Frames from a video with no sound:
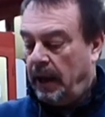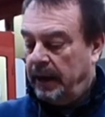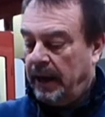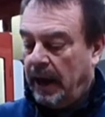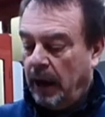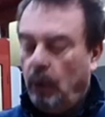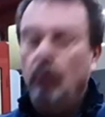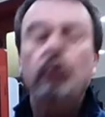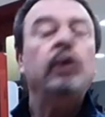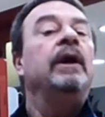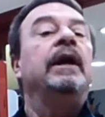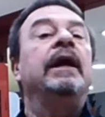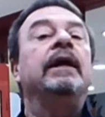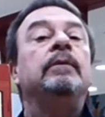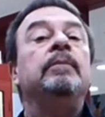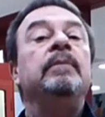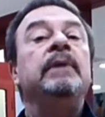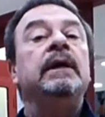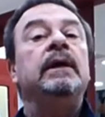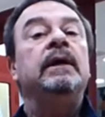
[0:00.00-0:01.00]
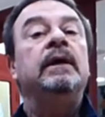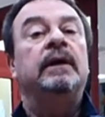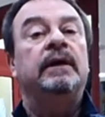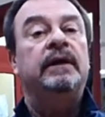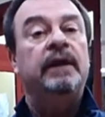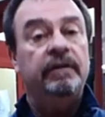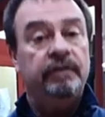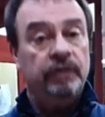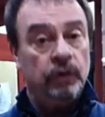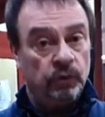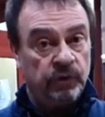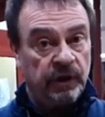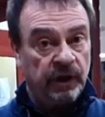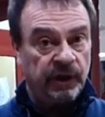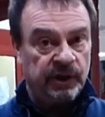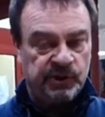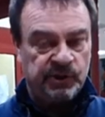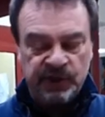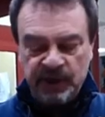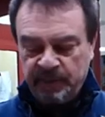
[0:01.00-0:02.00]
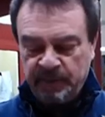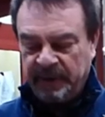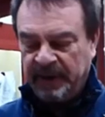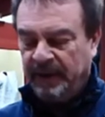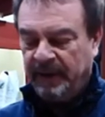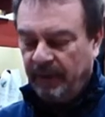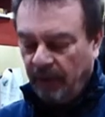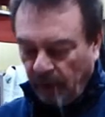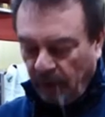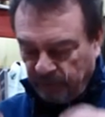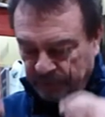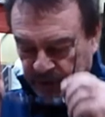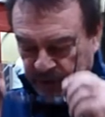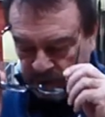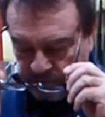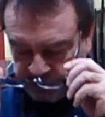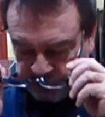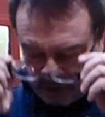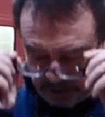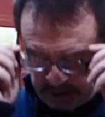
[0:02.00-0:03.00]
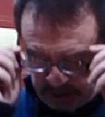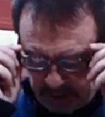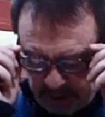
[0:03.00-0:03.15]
Now let me give you the recipe of this